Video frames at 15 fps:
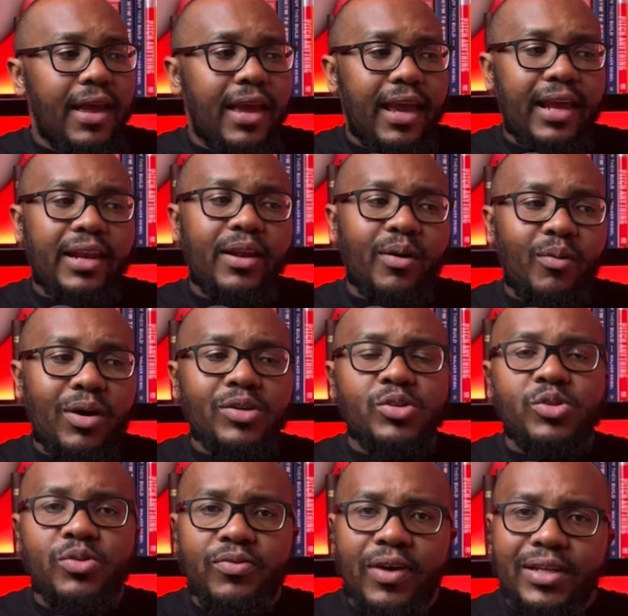And once
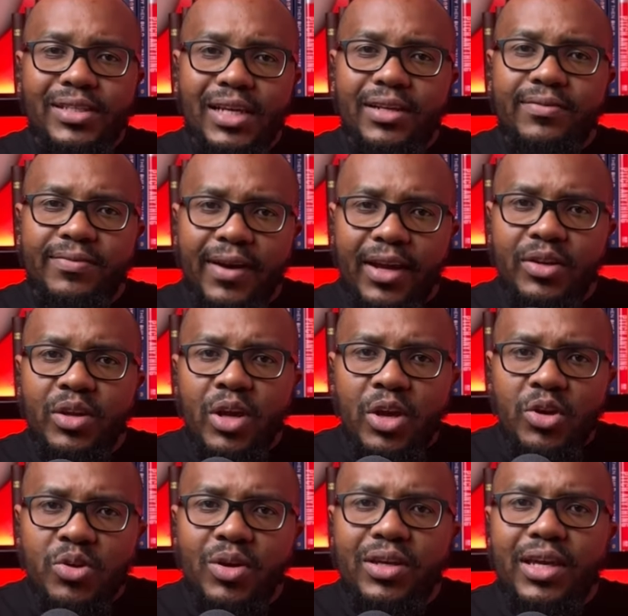you've identified
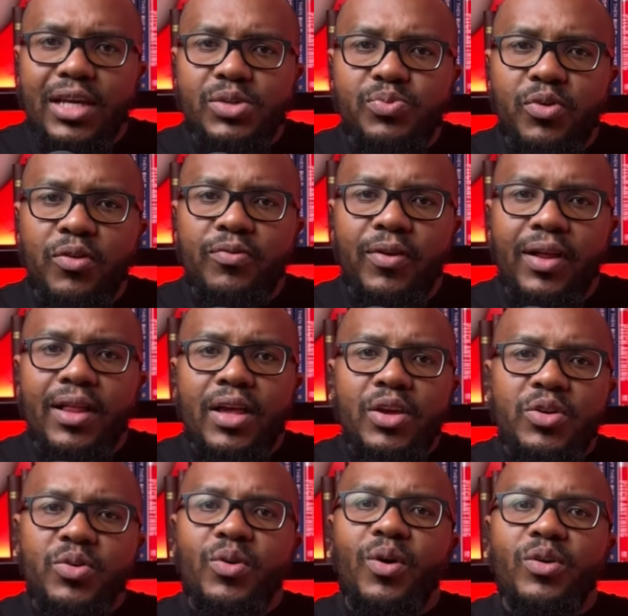your guest profile,
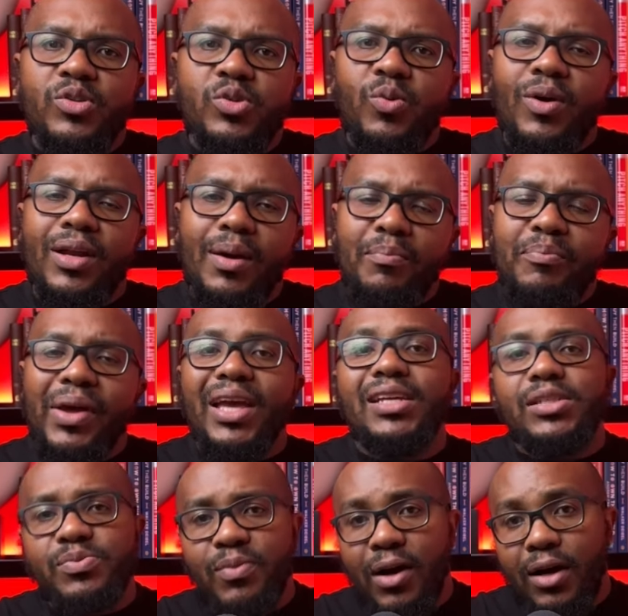you also want to
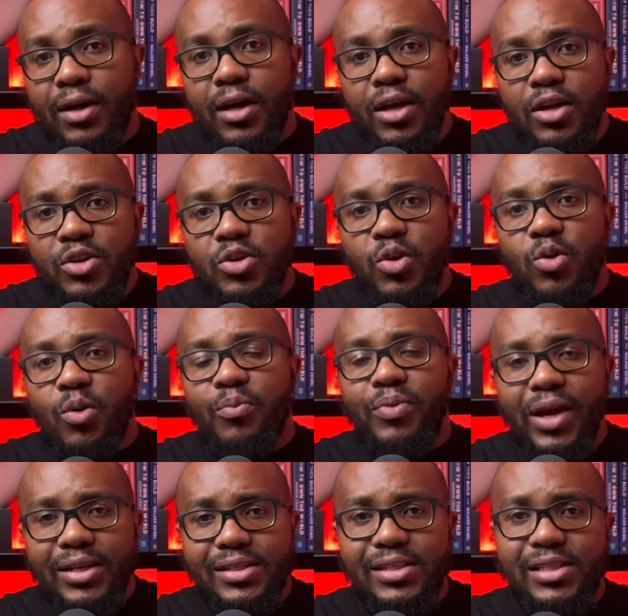benchmark your
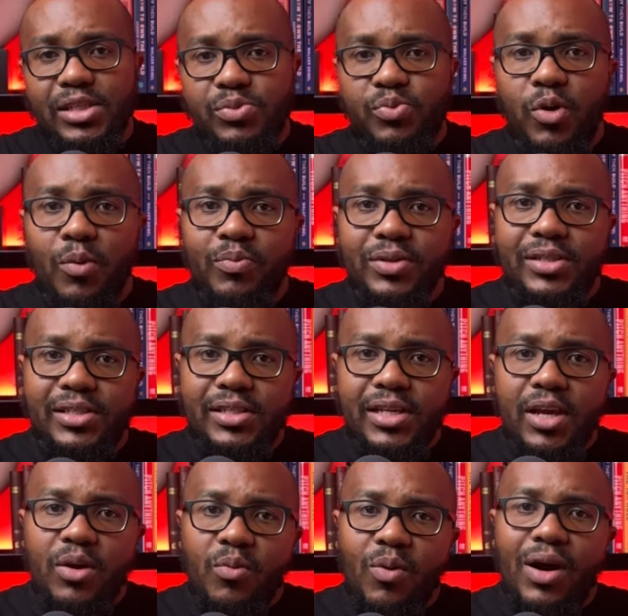competitors' properties,
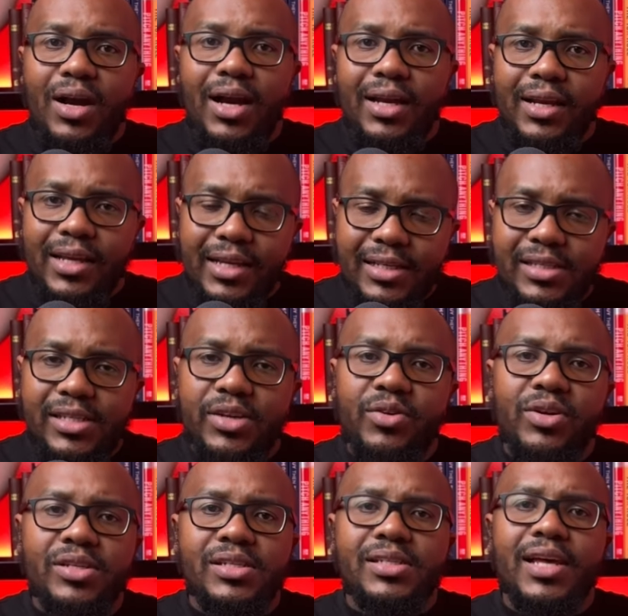what kind of interior
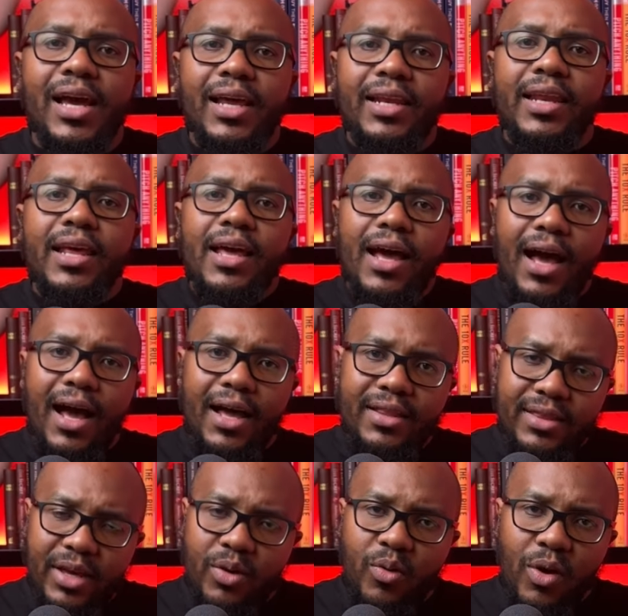design are
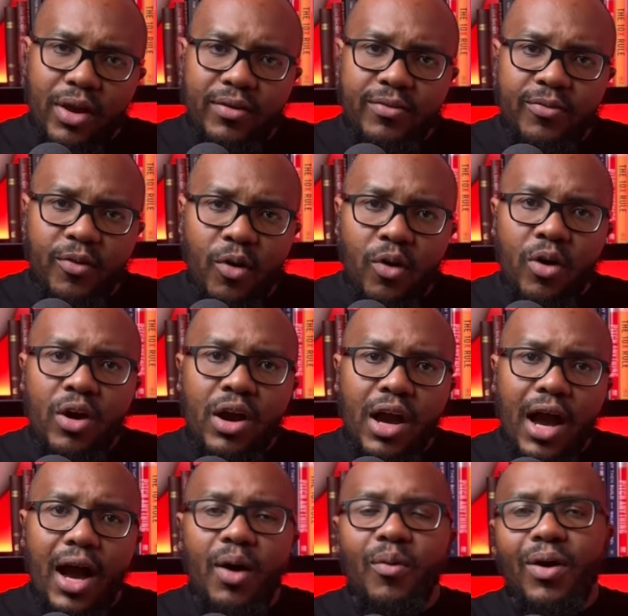they going for,
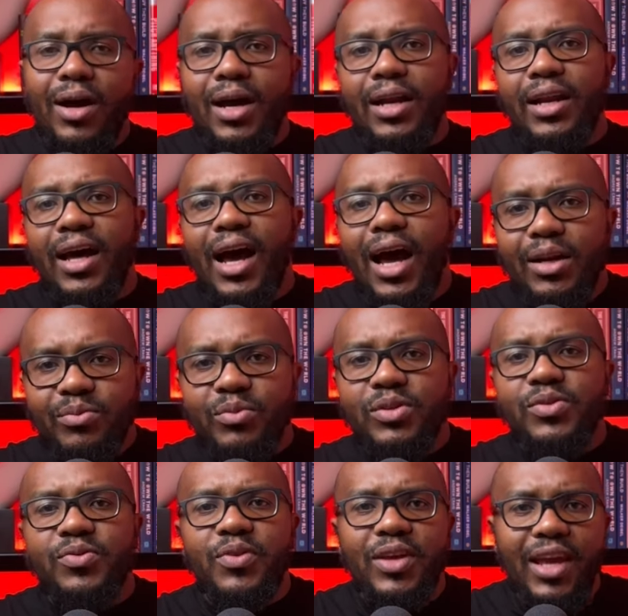what kind of
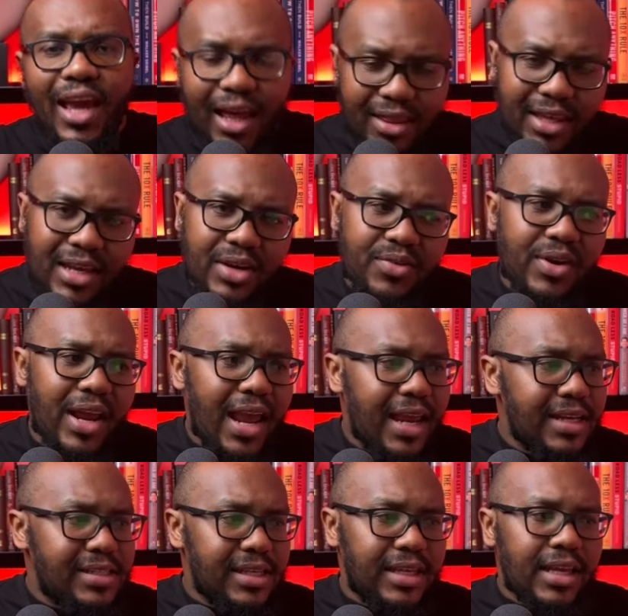atmosphere are they
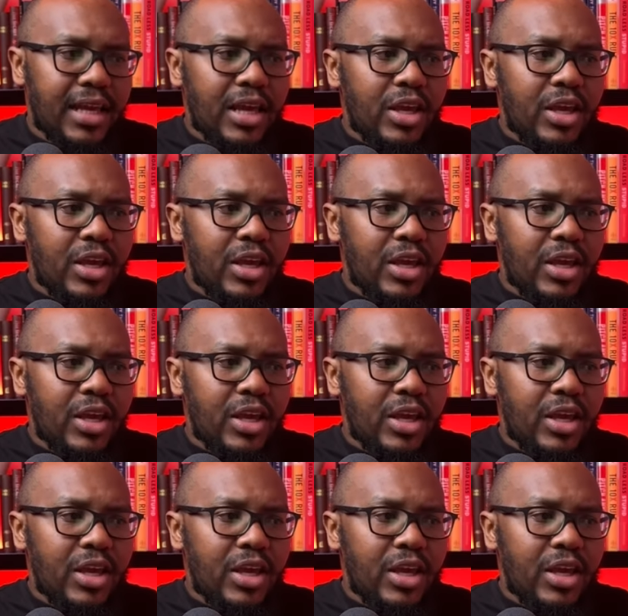creating,